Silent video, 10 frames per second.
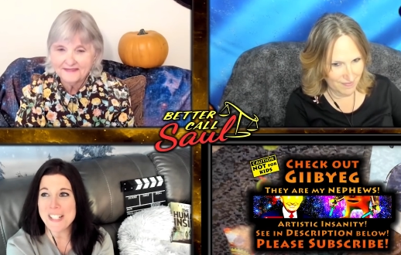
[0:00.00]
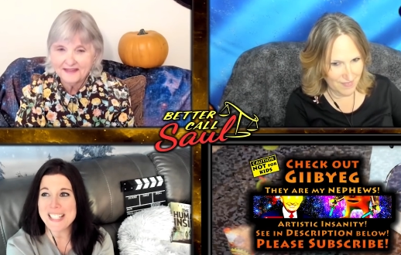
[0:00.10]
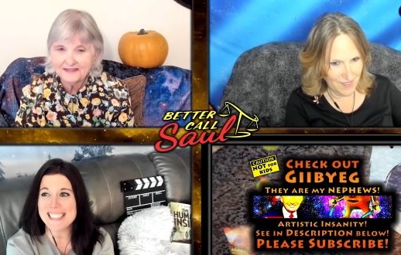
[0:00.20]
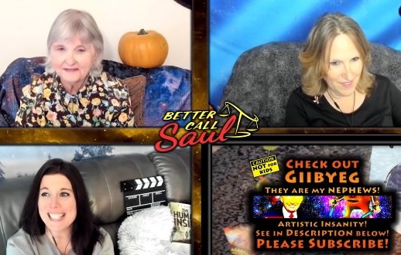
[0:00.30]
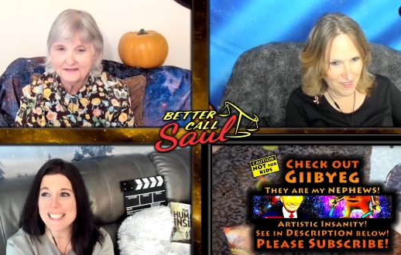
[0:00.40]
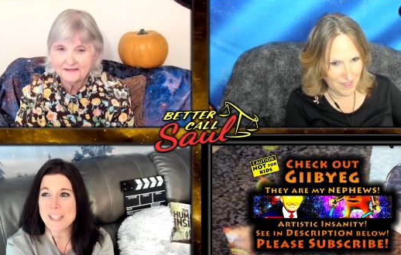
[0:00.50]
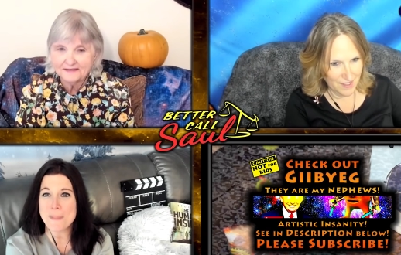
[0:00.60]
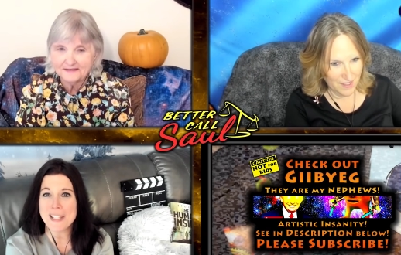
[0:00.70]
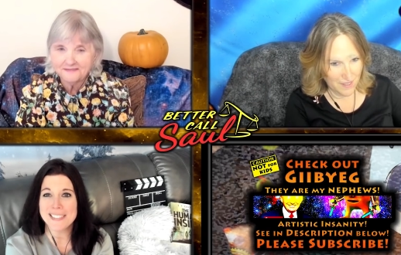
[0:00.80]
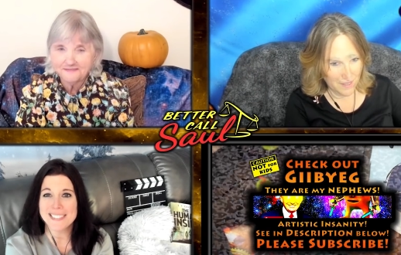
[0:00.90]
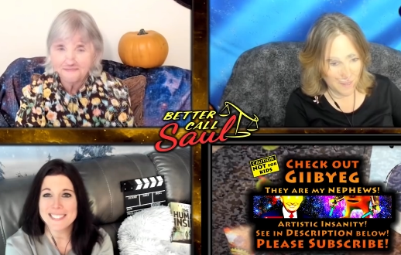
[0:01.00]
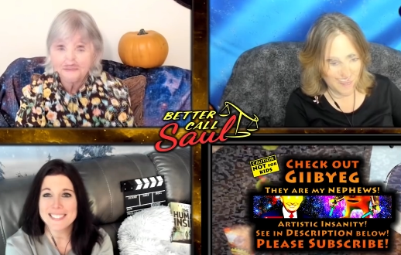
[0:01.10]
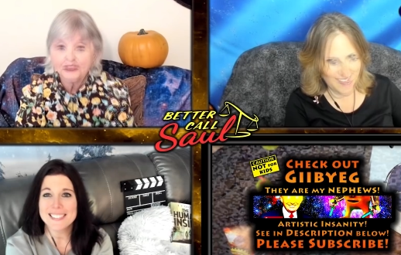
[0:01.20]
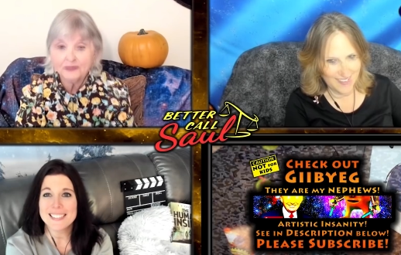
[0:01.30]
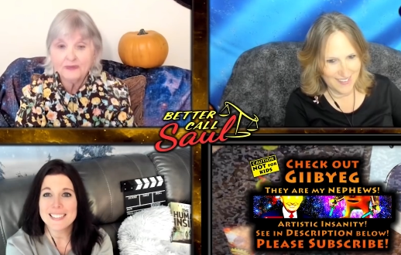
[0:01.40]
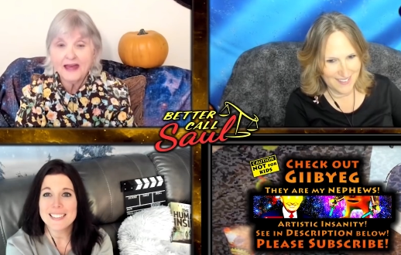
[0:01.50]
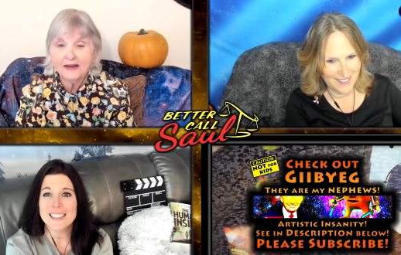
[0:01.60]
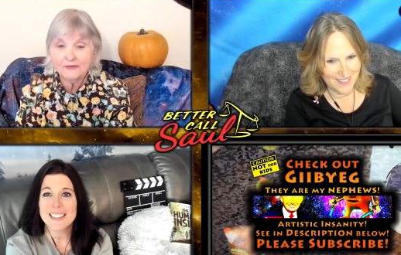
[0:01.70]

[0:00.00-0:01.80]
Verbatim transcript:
Speaker 1: wanted to say something? Jimmy had